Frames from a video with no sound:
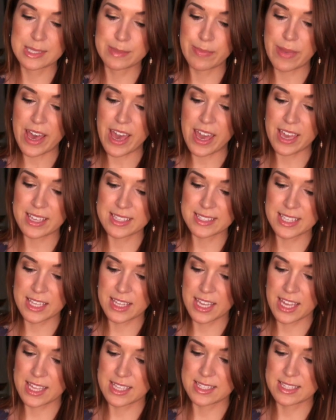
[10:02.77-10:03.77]
It's by
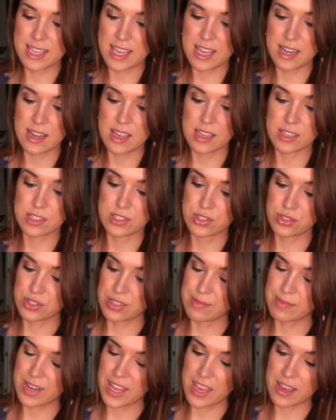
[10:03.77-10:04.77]
Sally Hansen,
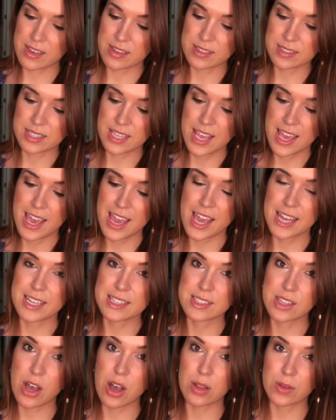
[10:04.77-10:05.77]
Extreme Nails,
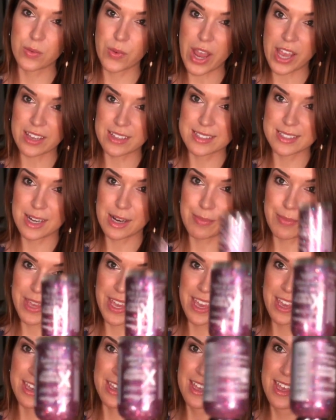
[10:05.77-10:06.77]
and it's called Rockstar
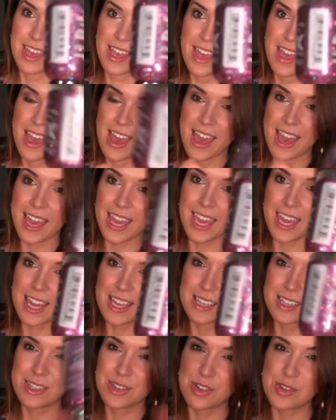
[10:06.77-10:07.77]
Pink.
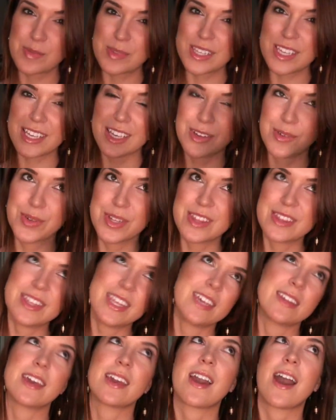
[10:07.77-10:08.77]
And normally you
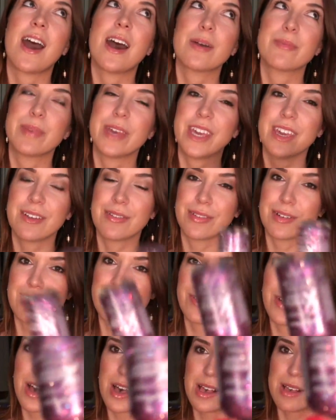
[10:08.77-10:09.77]
wouldn't think like hot pink
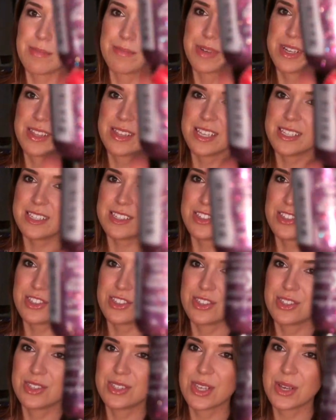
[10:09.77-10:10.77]
for fall, but this is
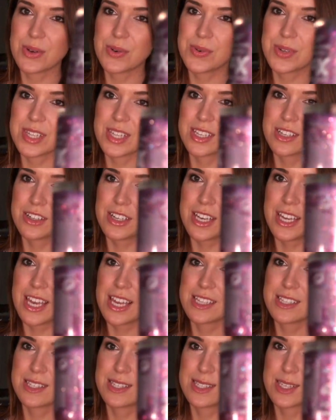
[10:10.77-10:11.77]
just so
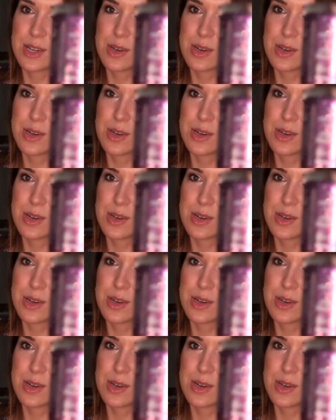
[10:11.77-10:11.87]
glittery and